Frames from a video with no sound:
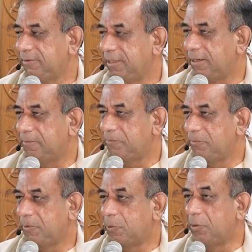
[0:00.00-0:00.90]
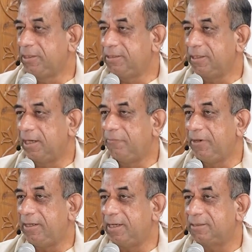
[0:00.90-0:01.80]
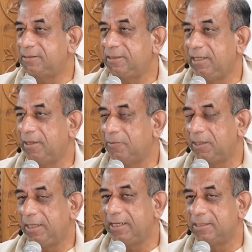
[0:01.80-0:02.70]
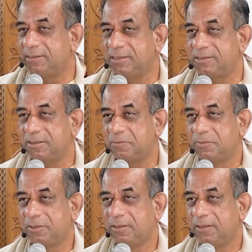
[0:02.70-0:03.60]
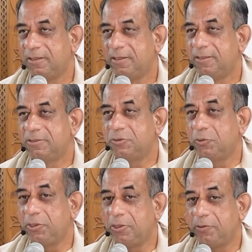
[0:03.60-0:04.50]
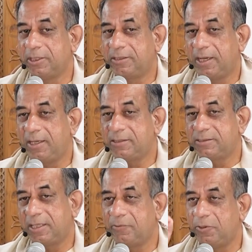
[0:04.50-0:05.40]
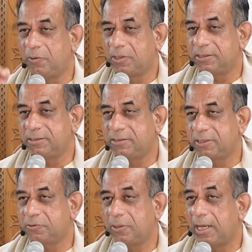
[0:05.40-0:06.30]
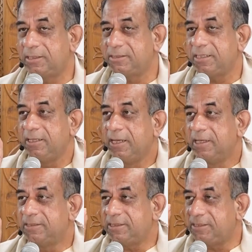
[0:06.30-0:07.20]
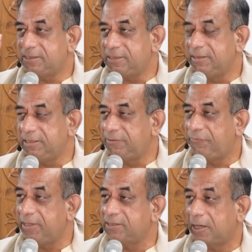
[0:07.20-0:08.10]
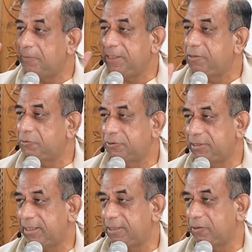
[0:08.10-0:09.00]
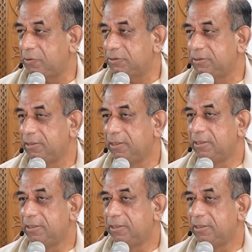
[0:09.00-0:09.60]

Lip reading: The original witness in our legal system. Suryo yatha sarva lokasya chakshu. Now I'll see just in this phrase how many truths are enclosed.